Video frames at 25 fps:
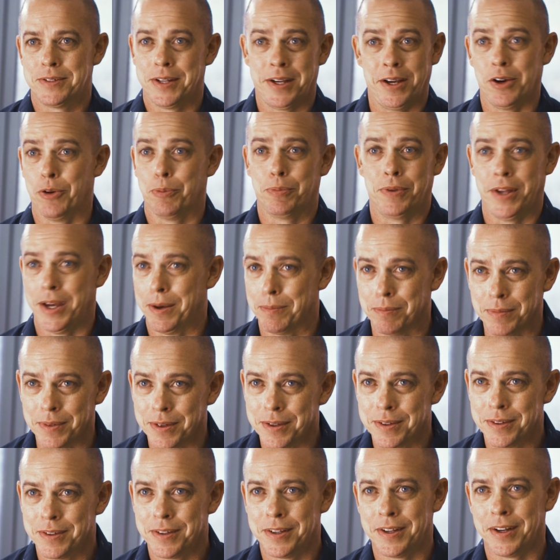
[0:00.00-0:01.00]
to help
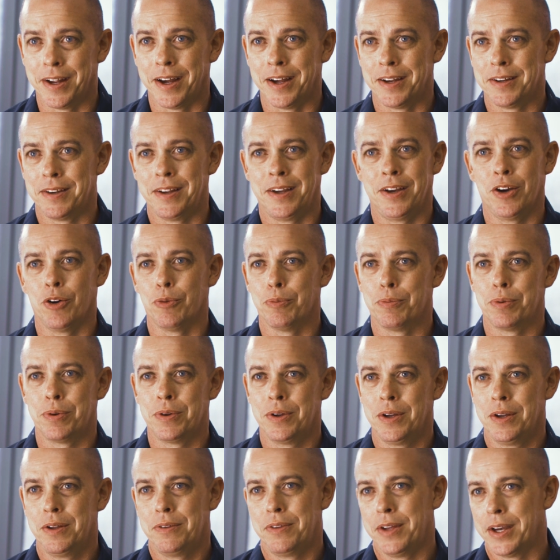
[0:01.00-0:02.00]
them, to help
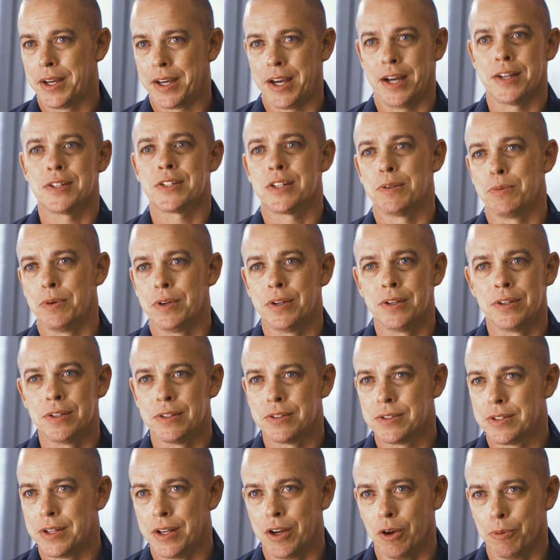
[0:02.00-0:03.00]
their
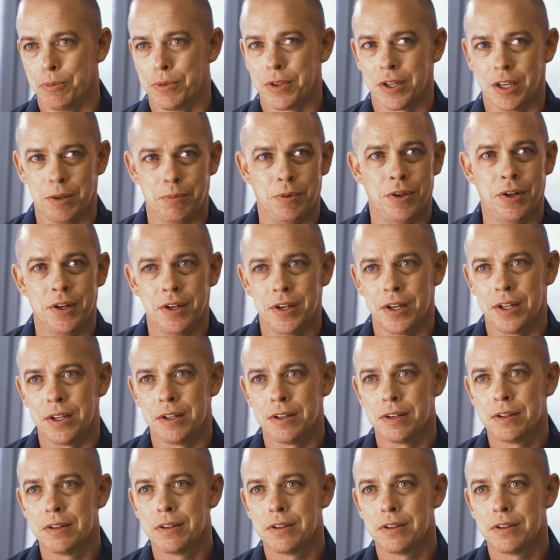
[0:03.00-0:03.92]
customers, to help the community.